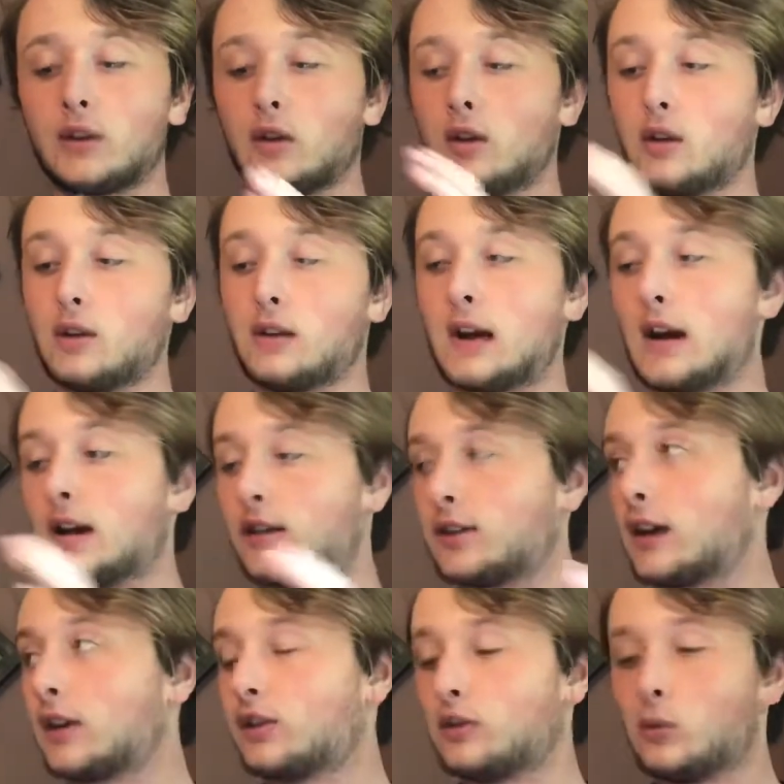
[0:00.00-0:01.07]
entire
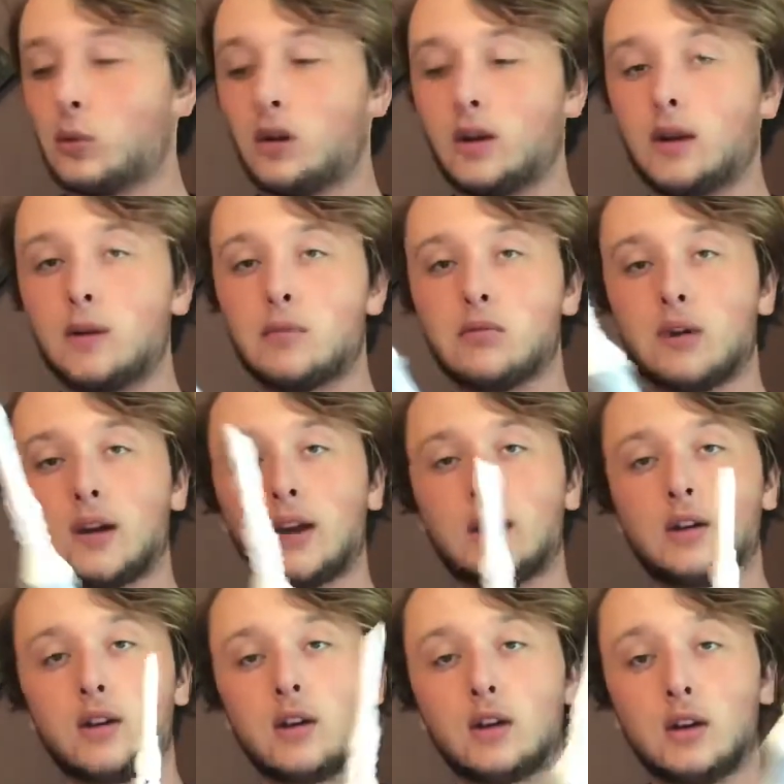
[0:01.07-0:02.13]
section would bring it
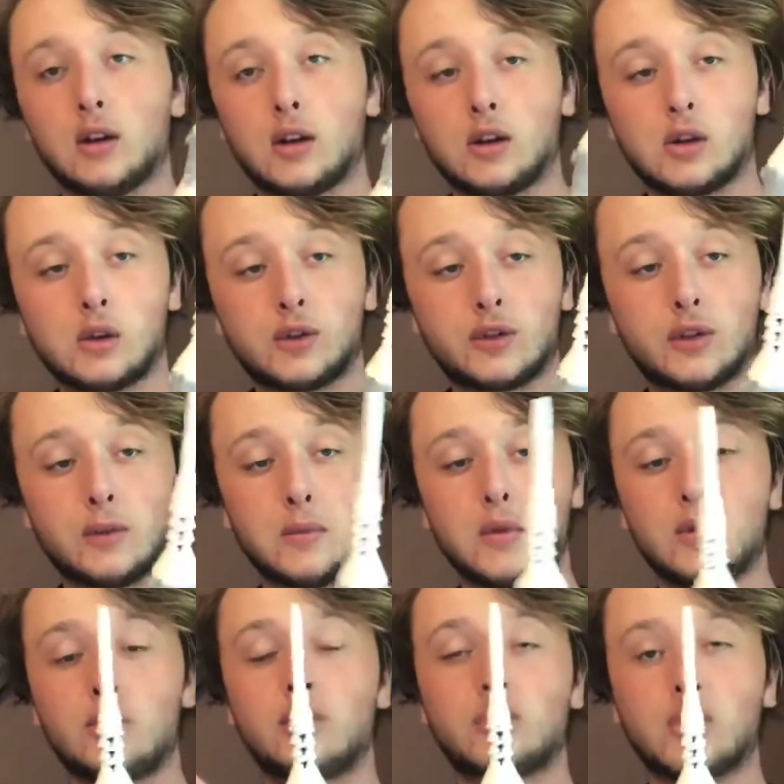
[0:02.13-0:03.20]
close to the moon,
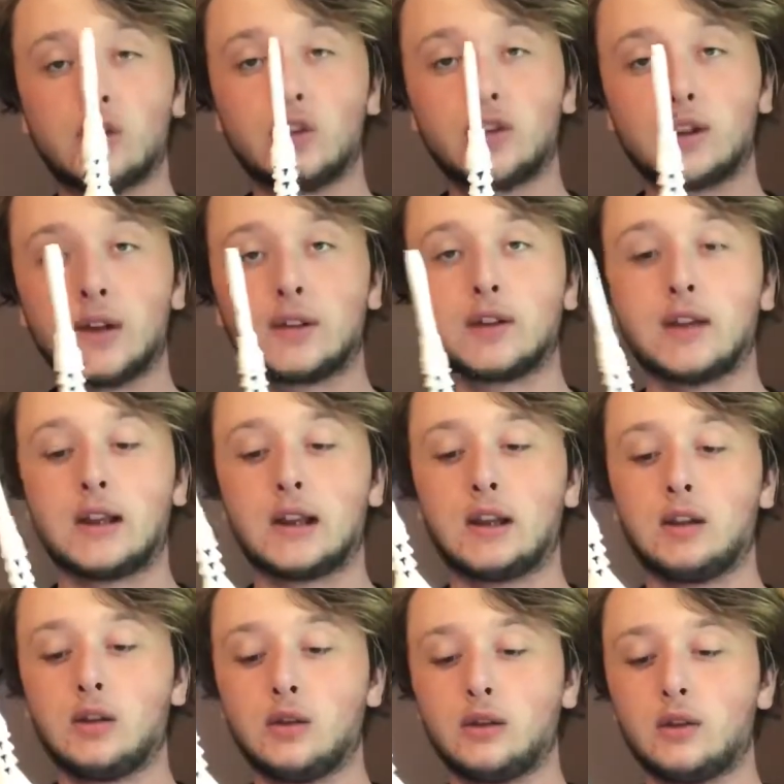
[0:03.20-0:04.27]
just close enough so they can
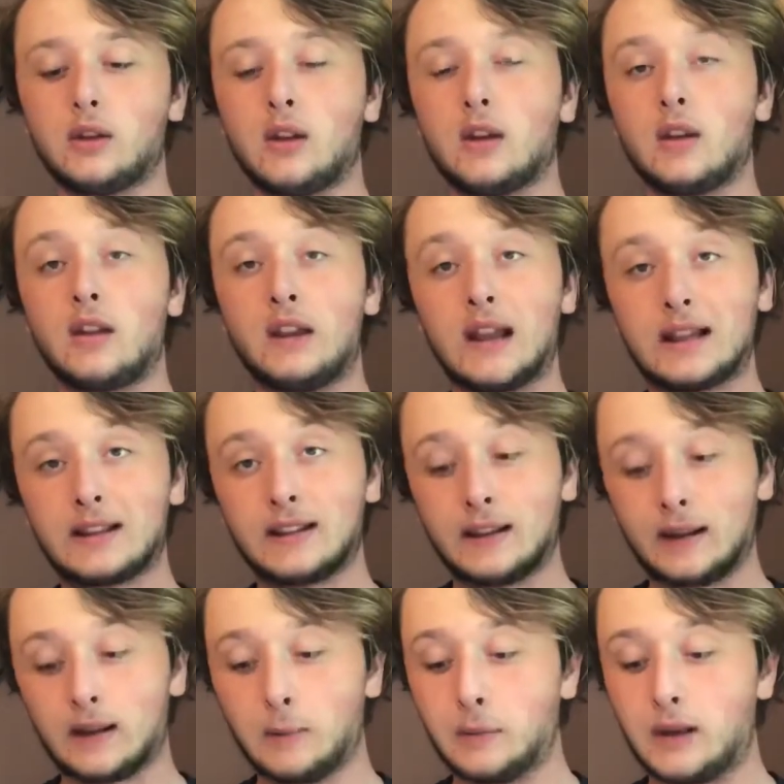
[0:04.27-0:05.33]
use the next thing that
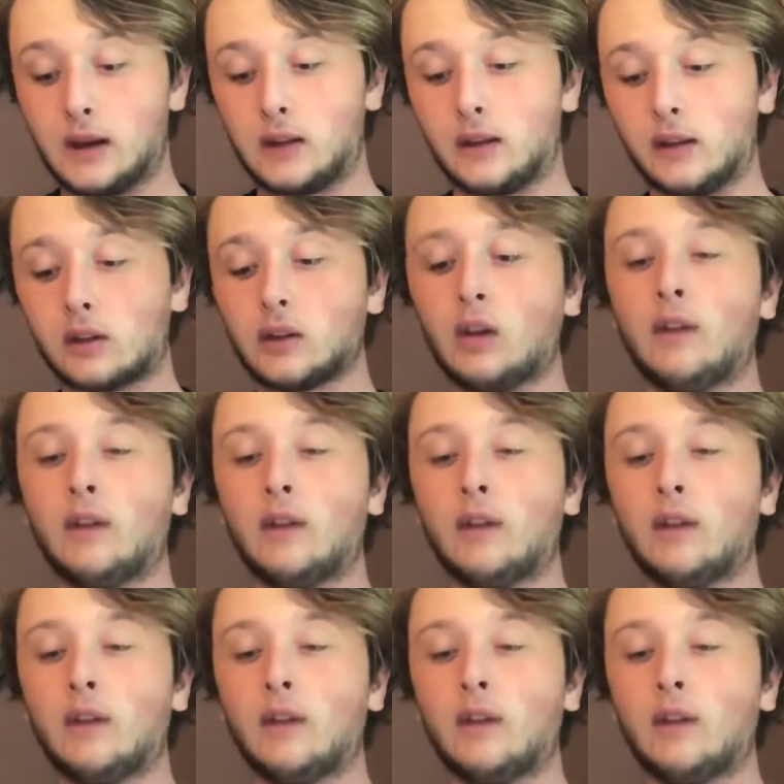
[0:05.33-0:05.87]
comes out of this.